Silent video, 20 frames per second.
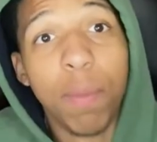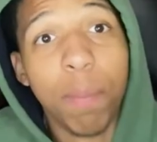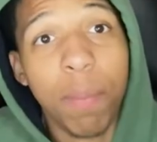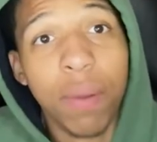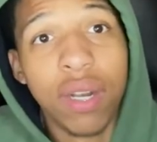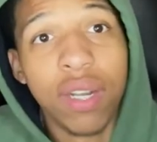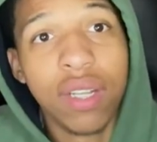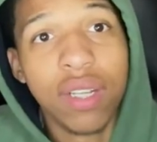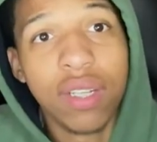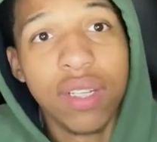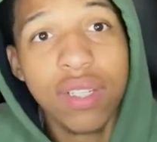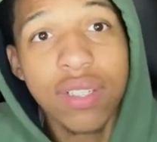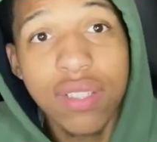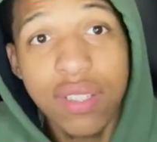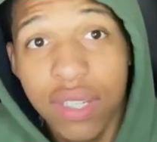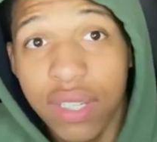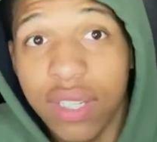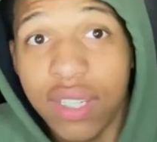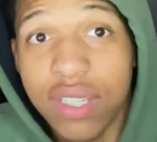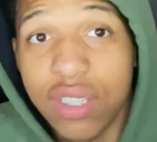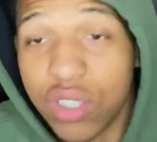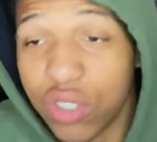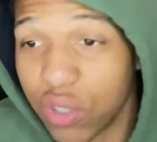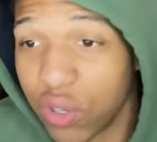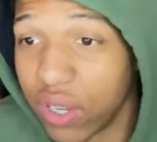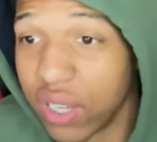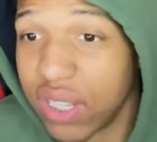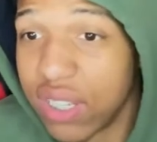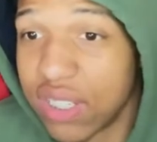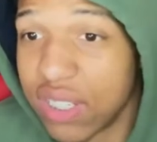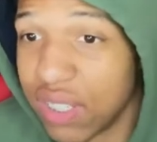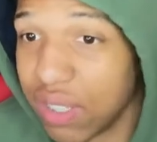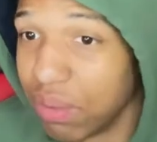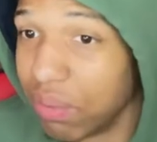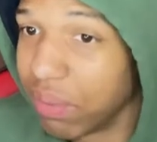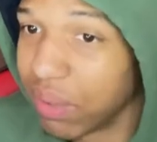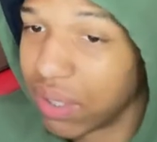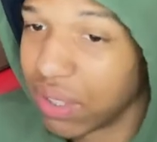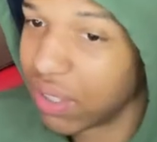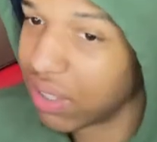My nigga, this nigga is crazy,
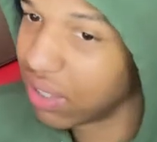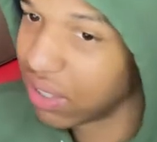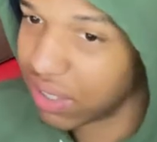bro.